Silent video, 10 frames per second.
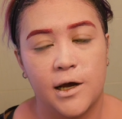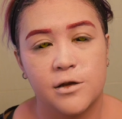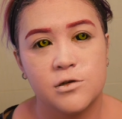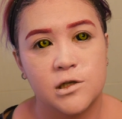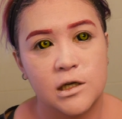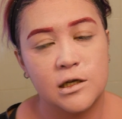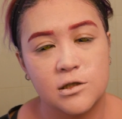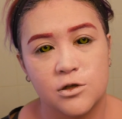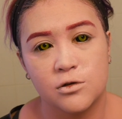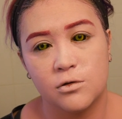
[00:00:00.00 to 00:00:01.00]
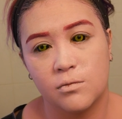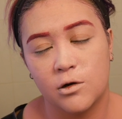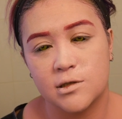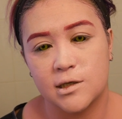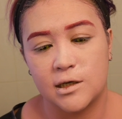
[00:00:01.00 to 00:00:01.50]
I usually do
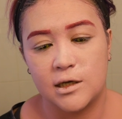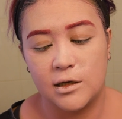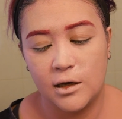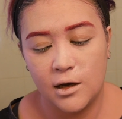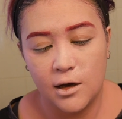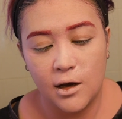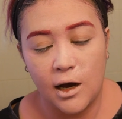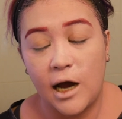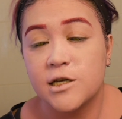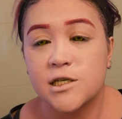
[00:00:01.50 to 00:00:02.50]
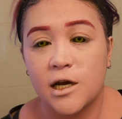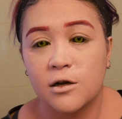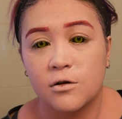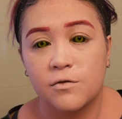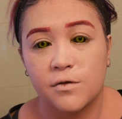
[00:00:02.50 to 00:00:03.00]
mostly
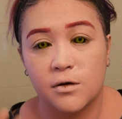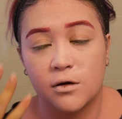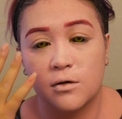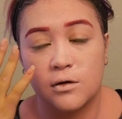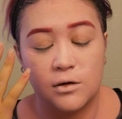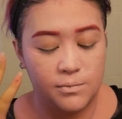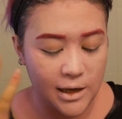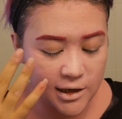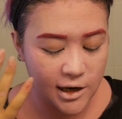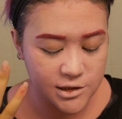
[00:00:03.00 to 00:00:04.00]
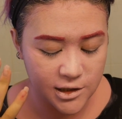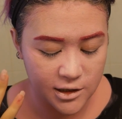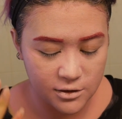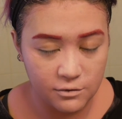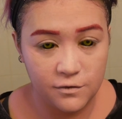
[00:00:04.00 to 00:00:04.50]
pink
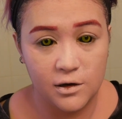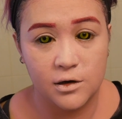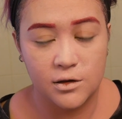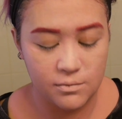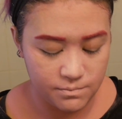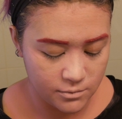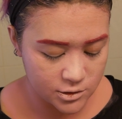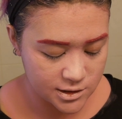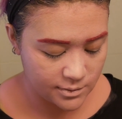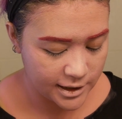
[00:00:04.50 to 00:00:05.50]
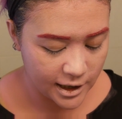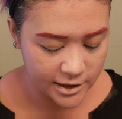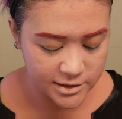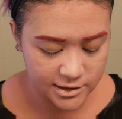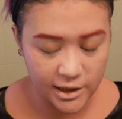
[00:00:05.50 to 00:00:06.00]
eyeshadow for most of my
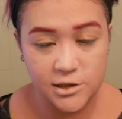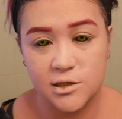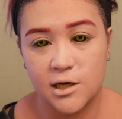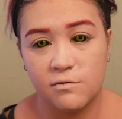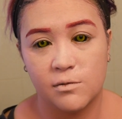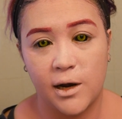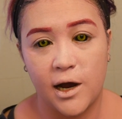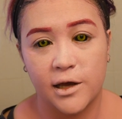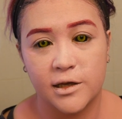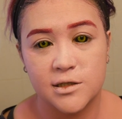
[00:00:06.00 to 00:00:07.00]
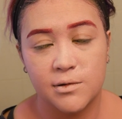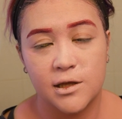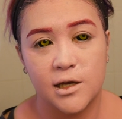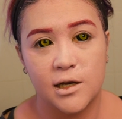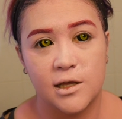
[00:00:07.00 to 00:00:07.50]
eyes. I just cover my eyelids with
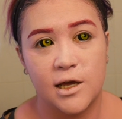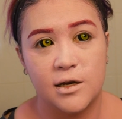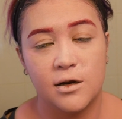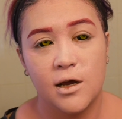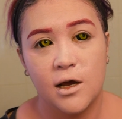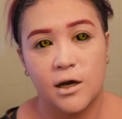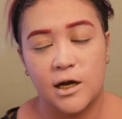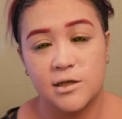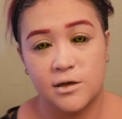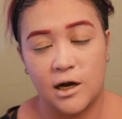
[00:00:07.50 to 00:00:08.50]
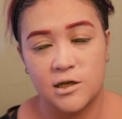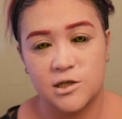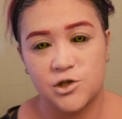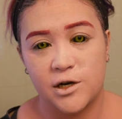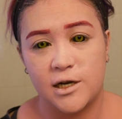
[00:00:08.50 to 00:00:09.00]
it and then kind of
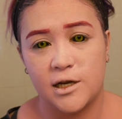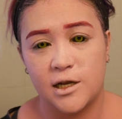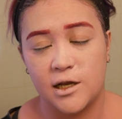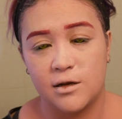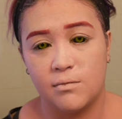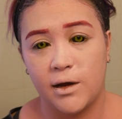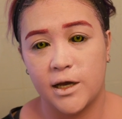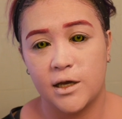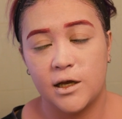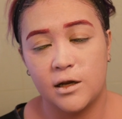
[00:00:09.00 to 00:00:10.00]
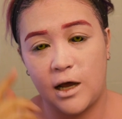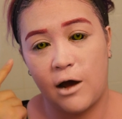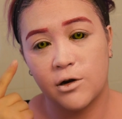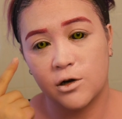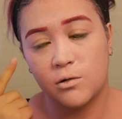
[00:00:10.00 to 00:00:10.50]
concentrate it in my
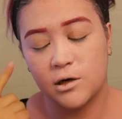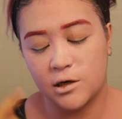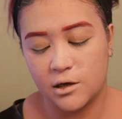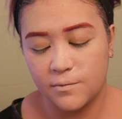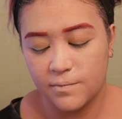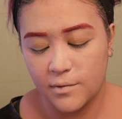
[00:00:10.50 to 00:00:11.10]
outer corner.